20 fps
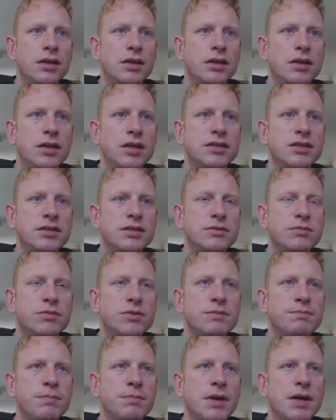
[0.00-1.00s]
This
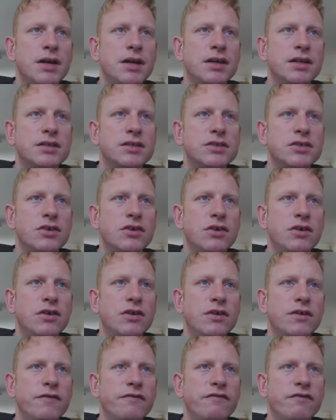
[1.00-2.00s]
was part
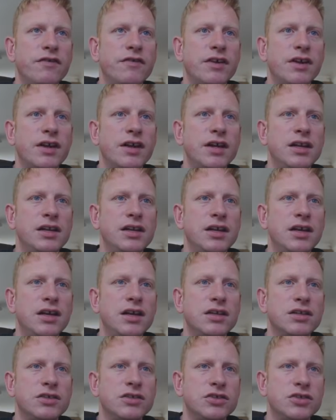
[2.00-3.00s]
of a
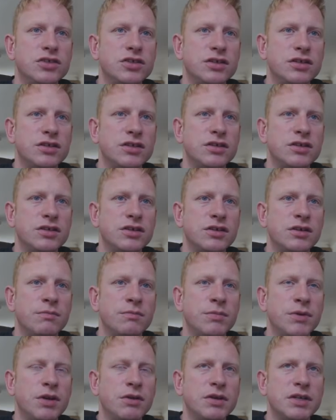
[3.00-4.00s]
large
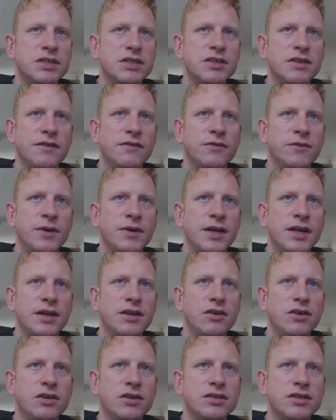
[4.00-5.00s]
computer software
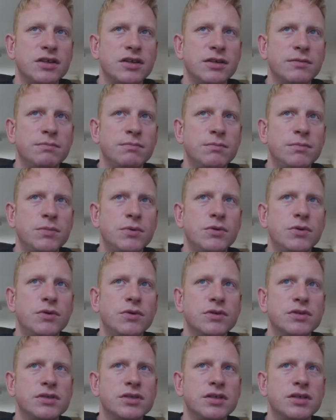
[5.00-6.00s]
lot I
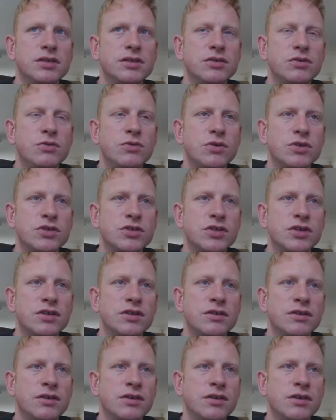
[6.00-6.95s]
bought at auction,